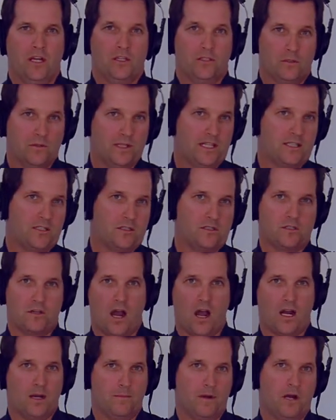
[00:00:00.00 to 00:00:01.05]
So let's
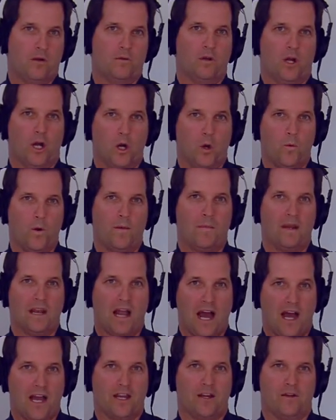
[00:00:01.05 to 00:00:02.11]
talk about equipment
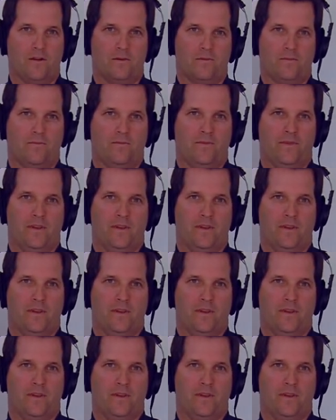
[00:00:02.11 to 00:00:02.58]
I own.